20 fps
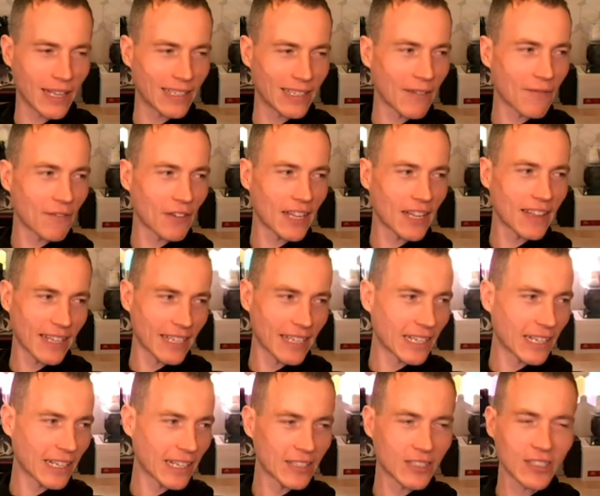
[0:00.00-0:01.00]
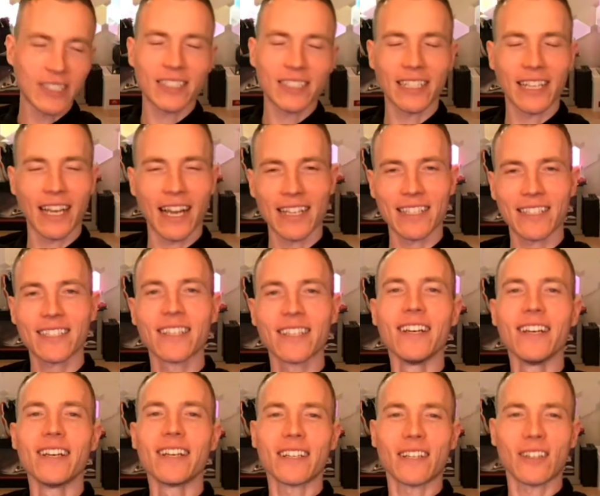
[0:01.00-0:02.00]
I definitely think you'll see us
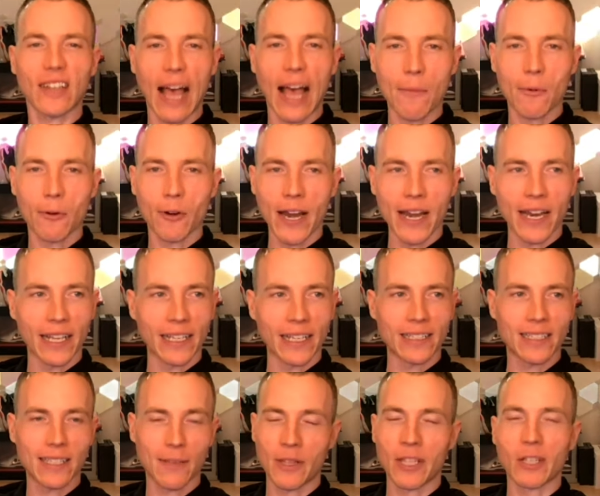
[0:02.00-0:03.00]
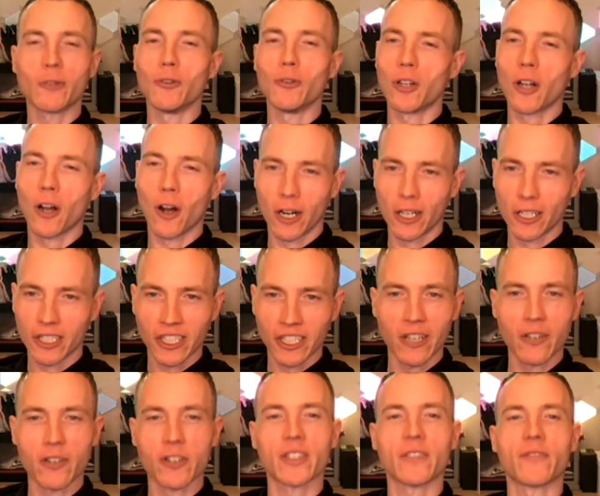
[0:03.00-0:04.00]
collaborating at some of the cool card
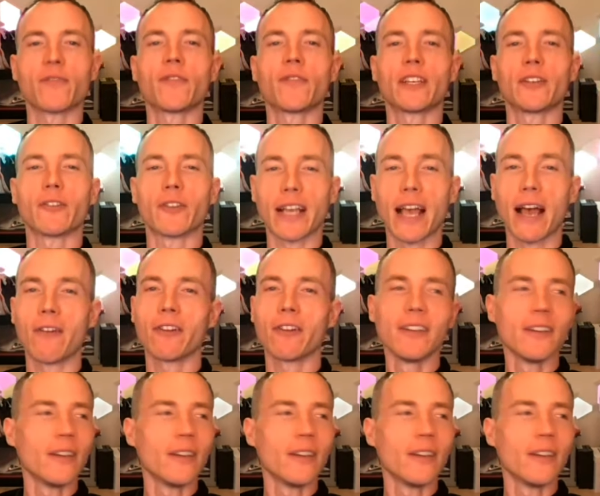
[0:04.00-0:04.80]
shows and figuring out